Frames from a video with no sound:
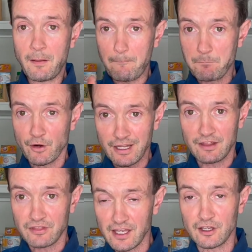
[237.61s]
burning
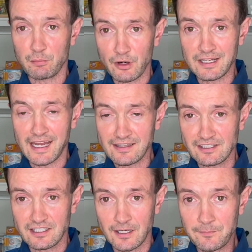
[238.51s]
thing, your burning
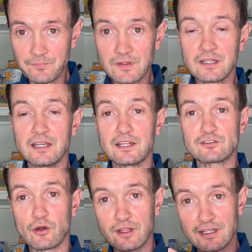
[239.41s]
entity, and so the